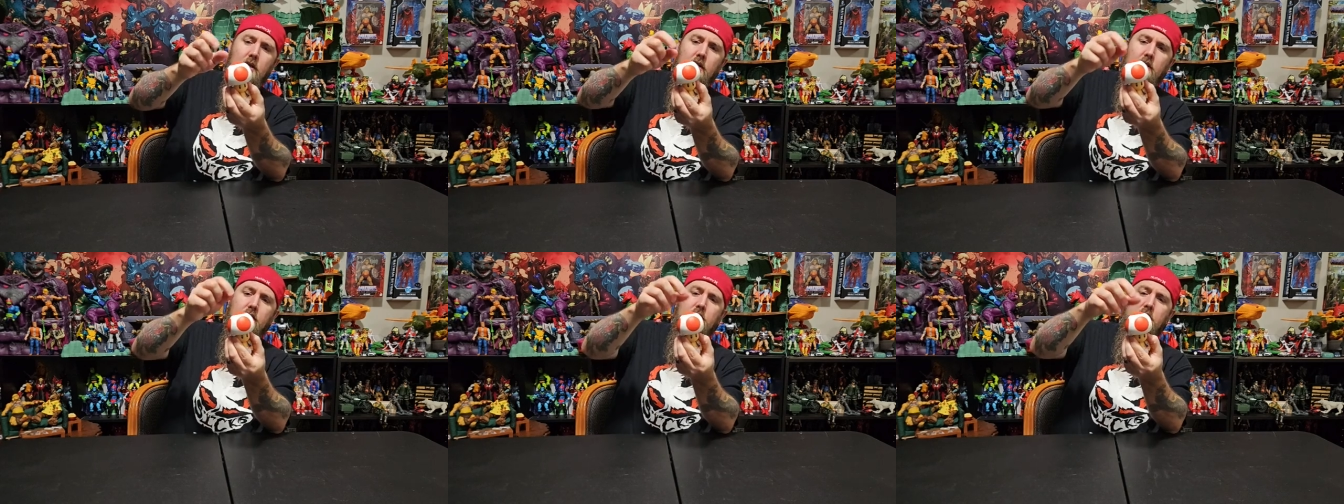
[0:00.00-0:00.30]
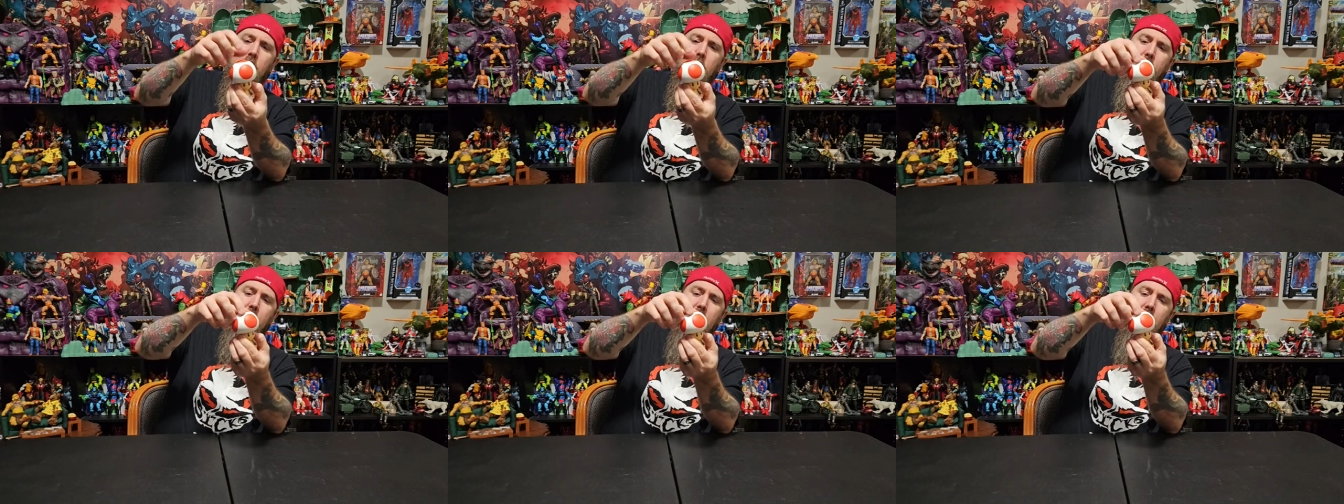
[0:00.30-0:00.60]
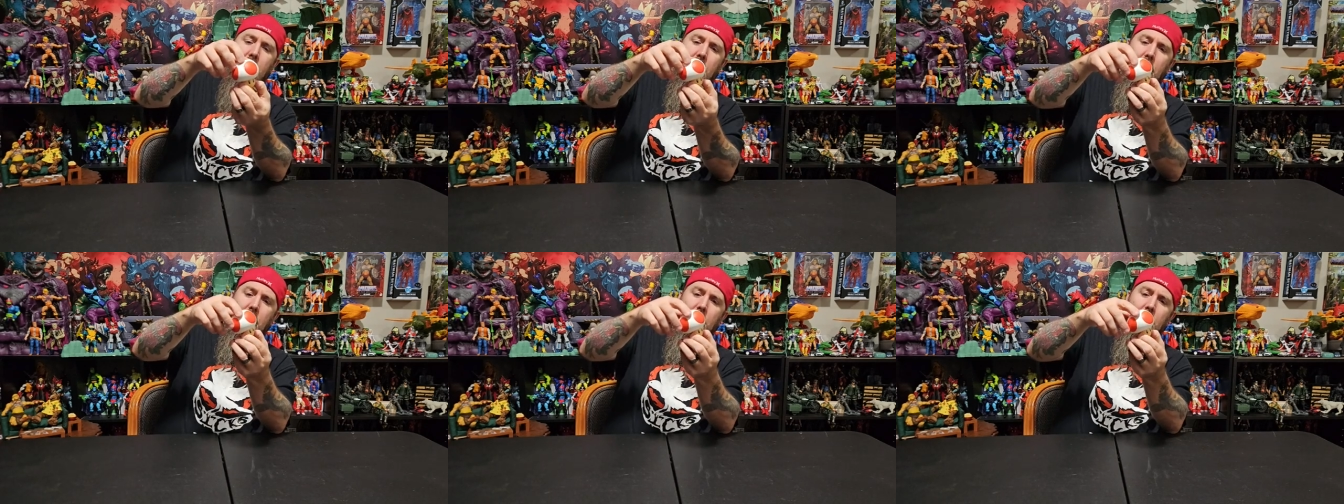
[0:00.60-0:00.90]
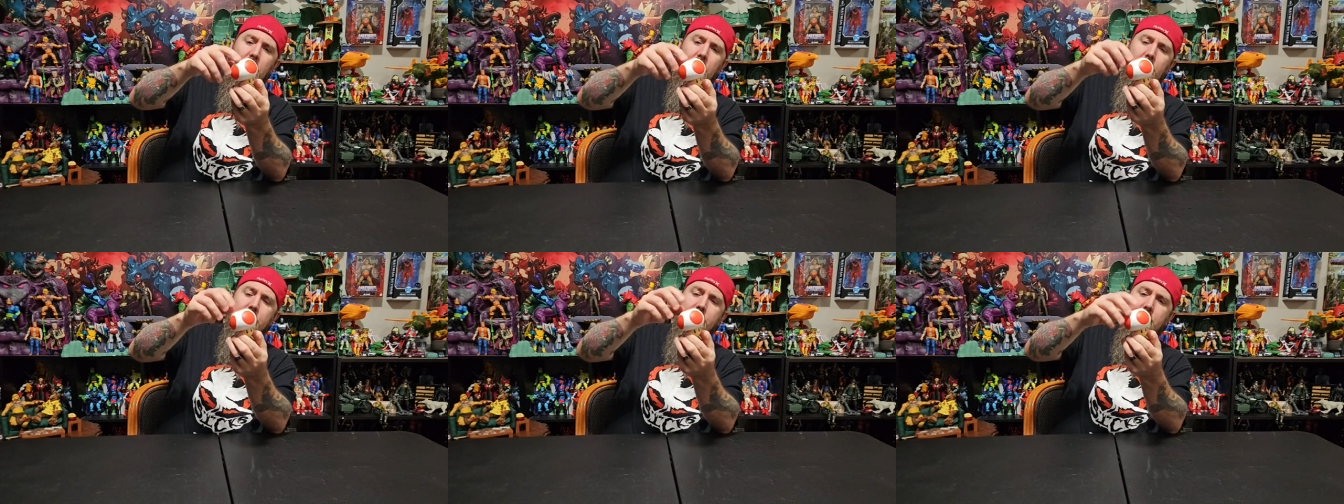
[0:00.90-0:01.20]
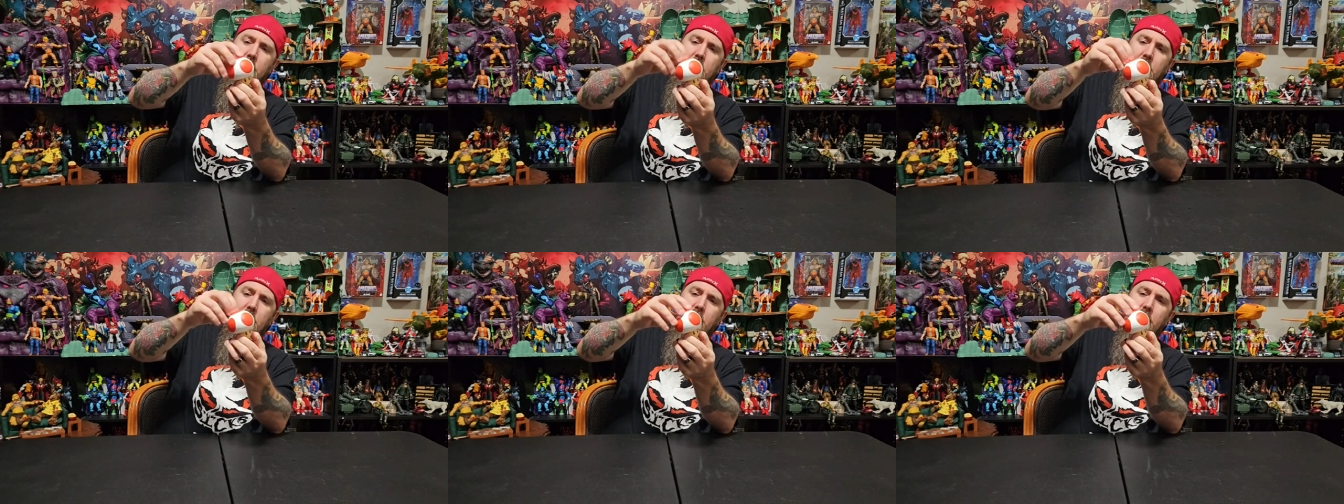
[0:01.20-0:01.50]
So the head is
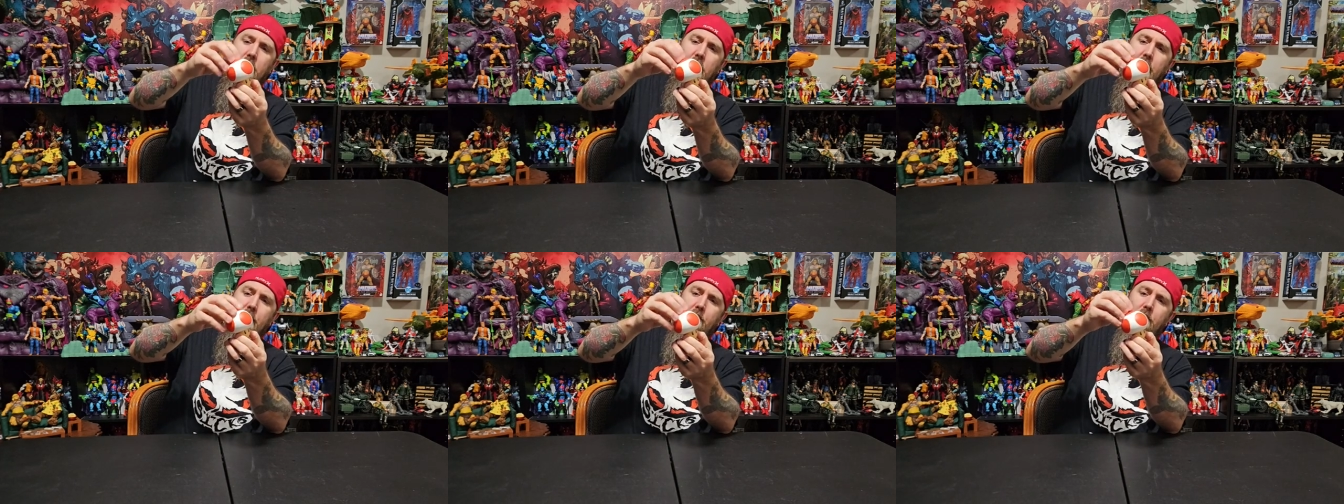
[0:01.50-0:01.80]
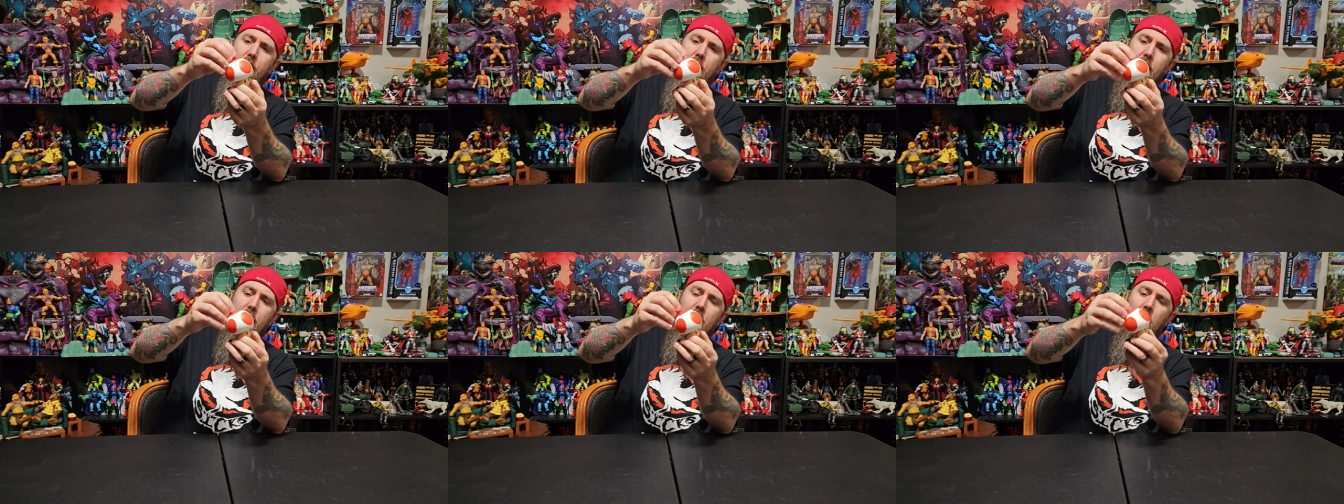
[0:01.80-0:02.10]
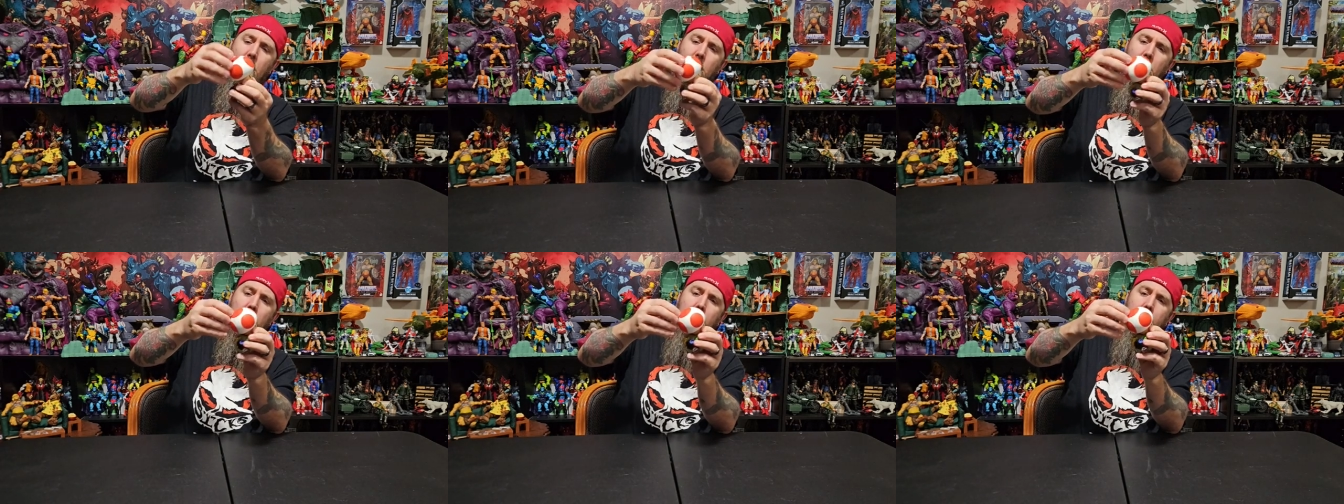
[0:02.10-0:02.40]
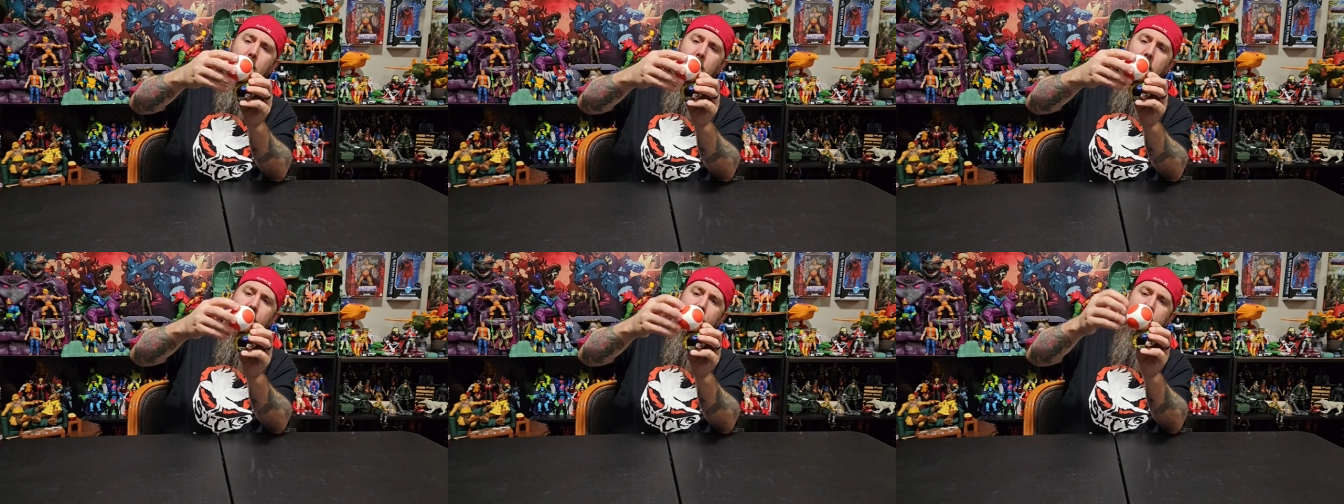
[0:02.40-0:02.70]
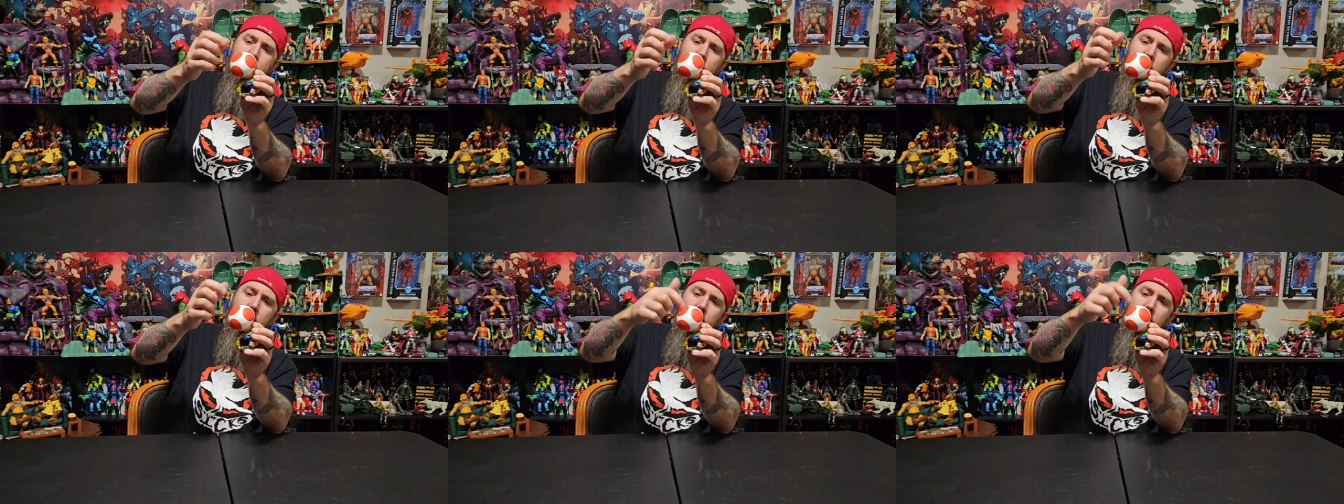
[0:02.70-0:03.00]
a really hard
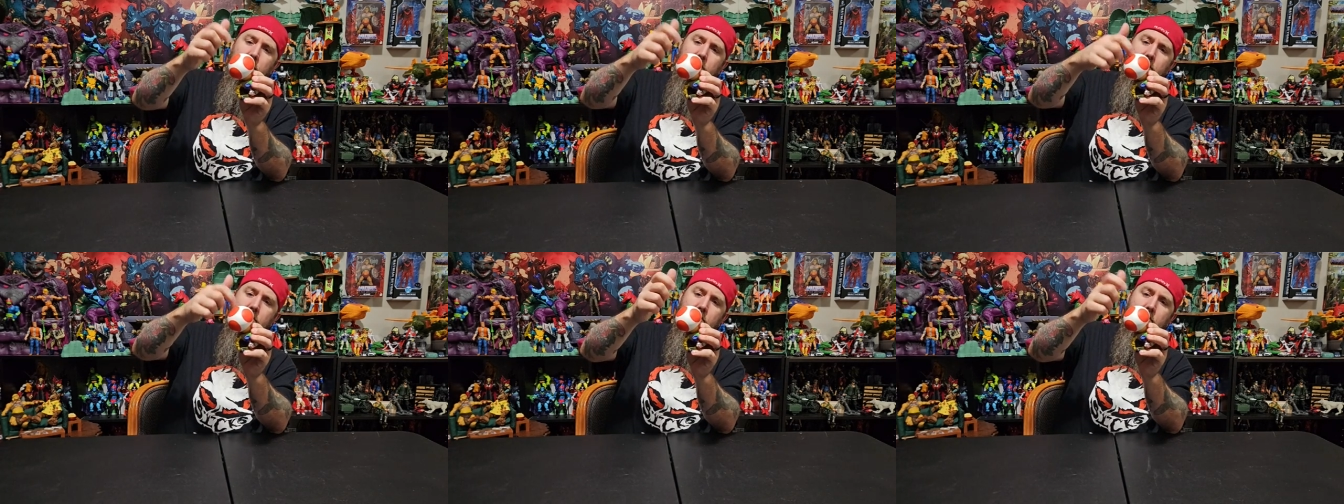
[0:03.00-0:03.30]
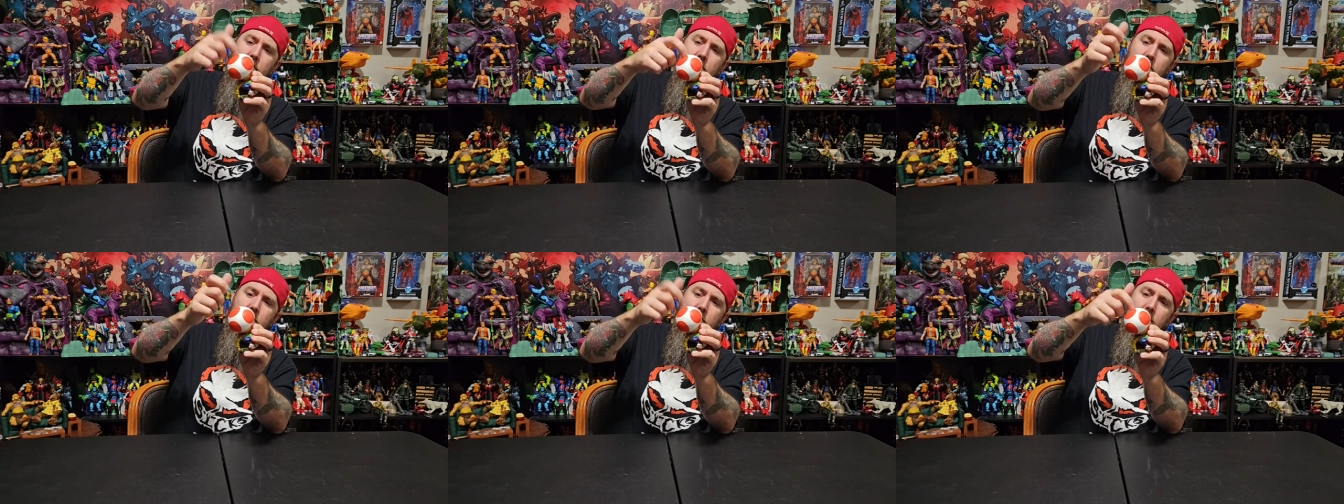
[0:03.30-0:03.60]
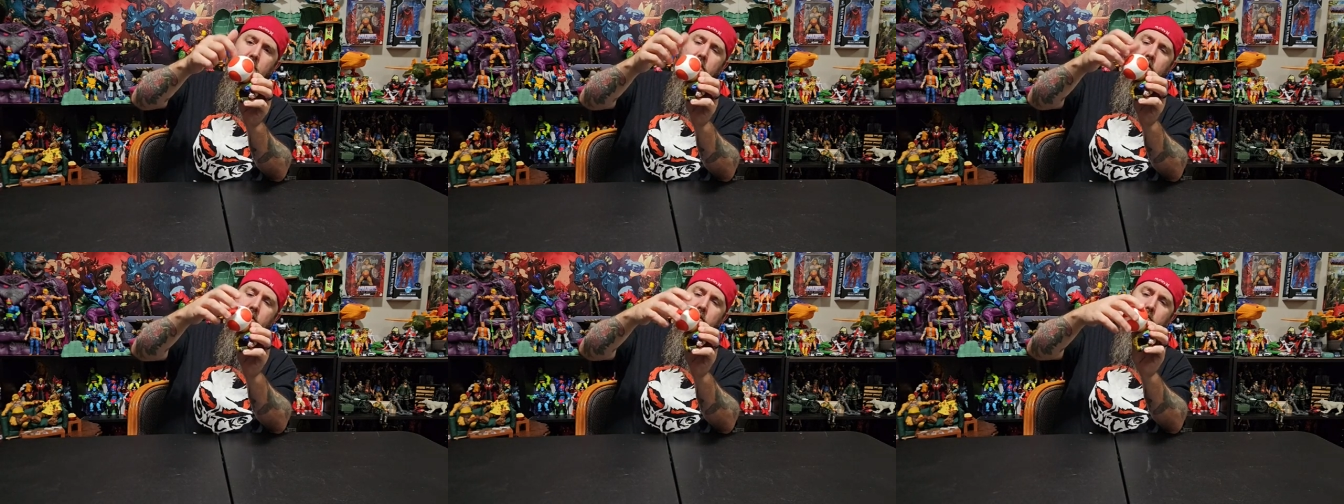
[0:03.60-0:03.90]
plastic. The